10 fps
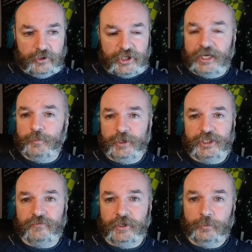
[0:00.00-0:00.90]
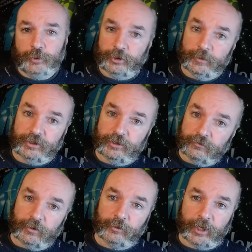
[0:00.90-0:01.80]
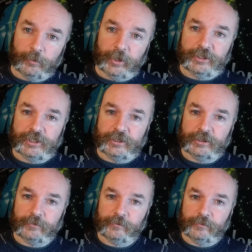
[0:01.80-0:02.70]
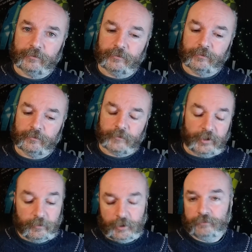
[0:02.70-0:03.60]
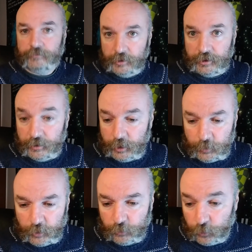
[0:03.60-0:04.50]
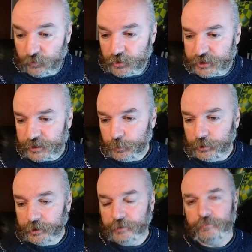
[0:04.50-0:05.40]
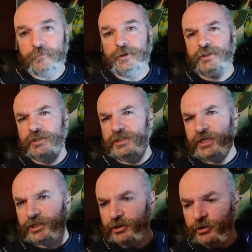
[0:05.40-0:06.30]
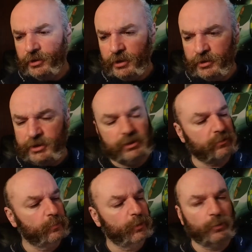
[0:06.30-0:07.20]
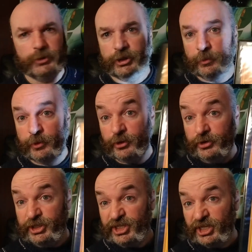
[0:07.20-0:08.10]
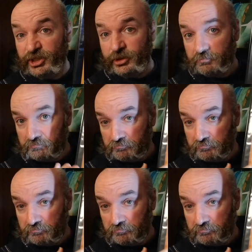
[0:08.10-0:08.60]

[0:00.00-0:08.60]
take bits of it and put them into your own campaign setting. Now, we've got an example here. This is actually this is going to be object number 36.